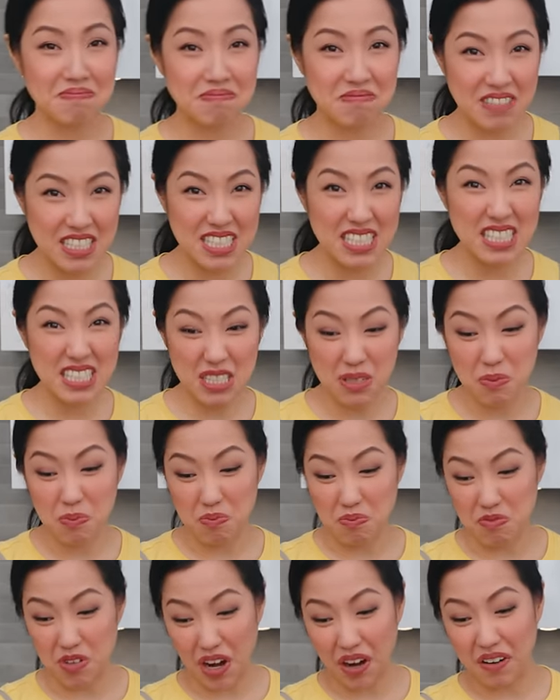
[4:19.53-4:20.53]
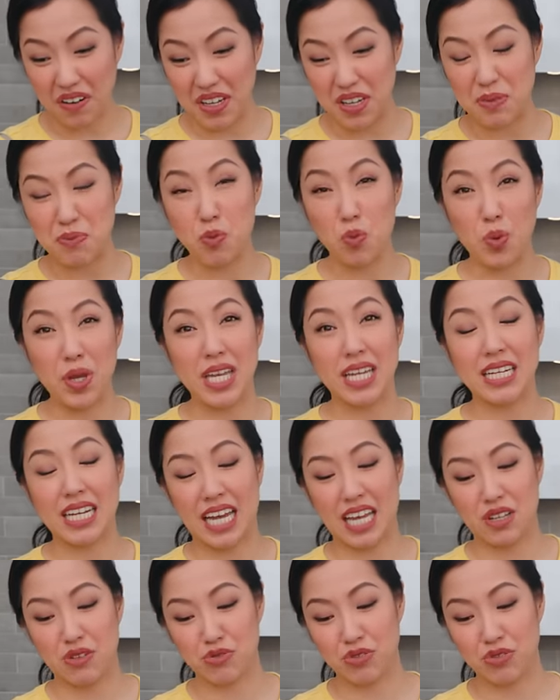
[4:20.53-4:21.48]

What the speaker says: this is a very weeknight